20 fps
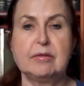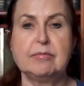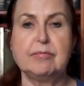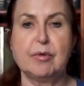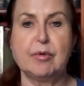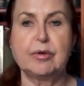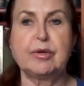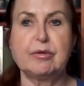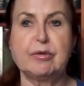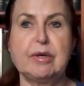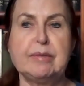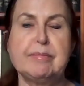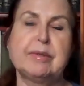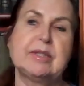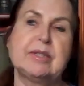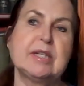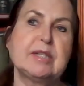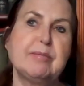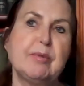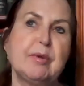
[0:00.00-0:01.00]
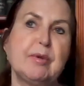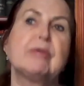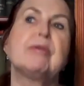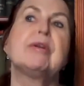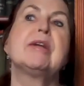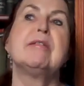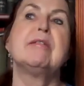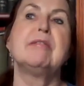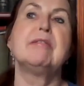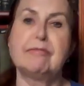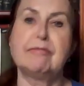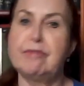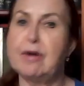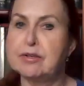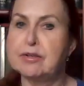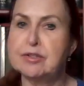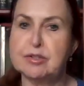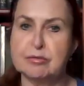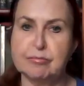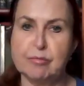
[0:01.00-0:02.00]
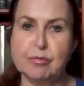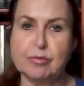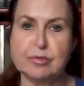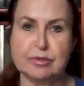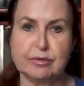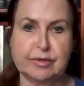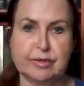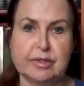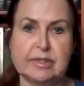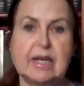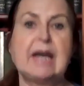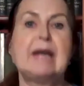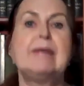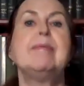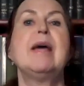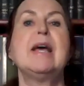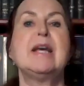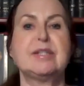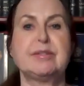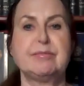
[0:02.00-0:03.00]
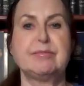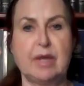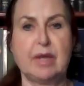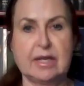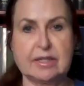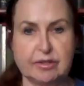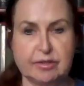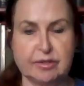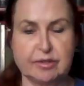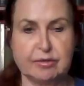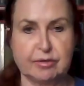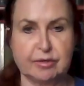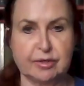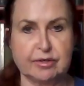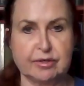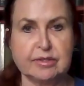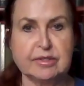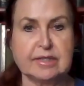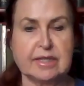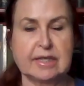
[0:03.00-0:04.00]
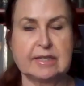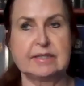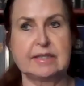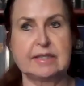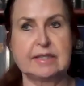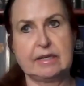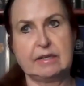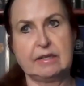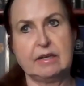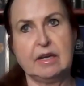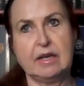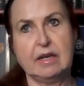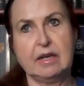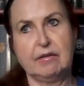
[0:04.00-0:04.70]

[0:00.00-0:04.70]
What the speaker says: Mercury, but this Mercury can function most of the time as a Uranus, as a